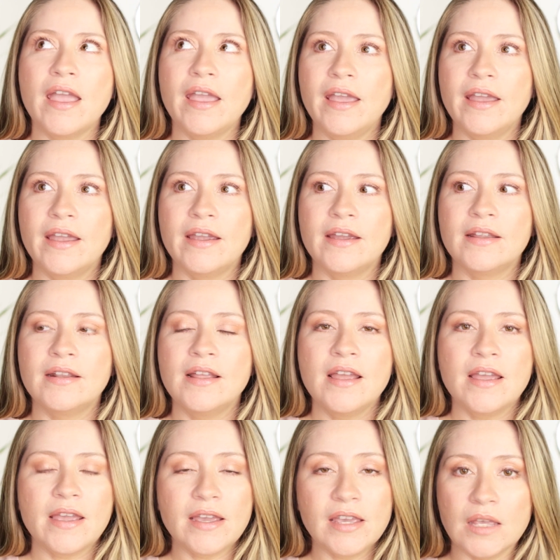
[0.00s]
and
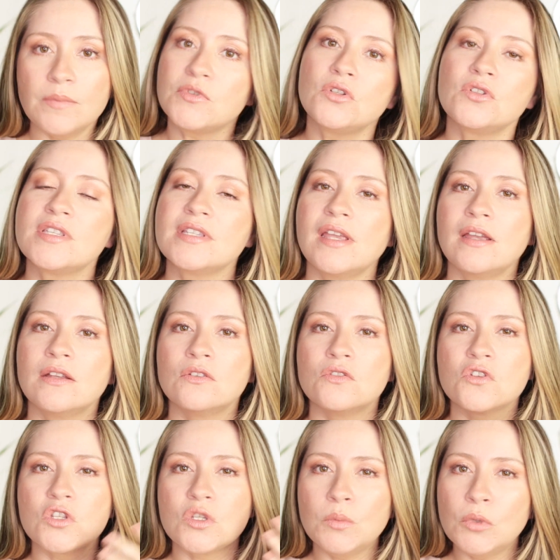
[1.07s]
it keeps your skin
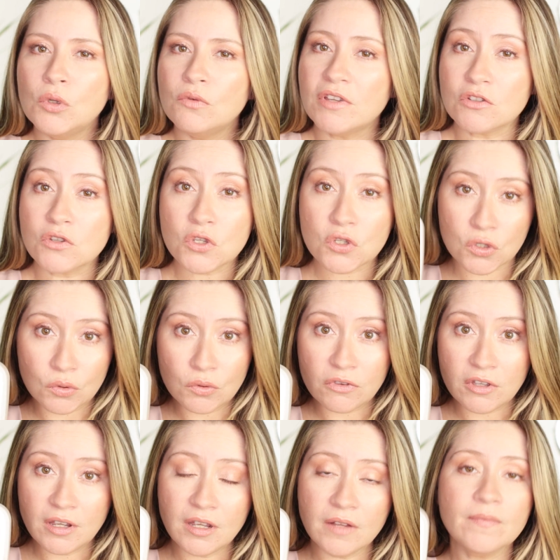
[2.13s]
smooth and
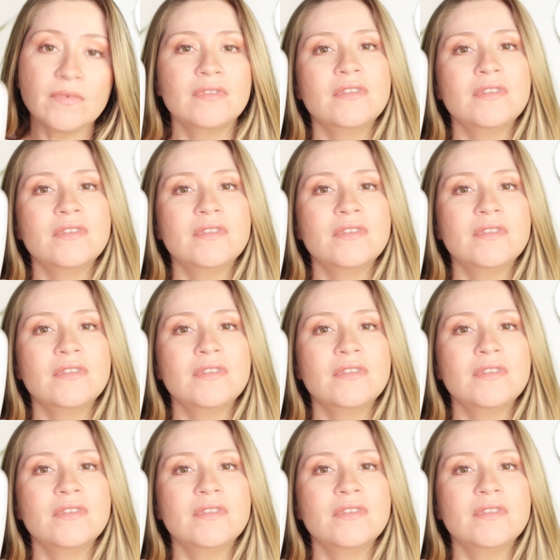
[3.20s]
soothing,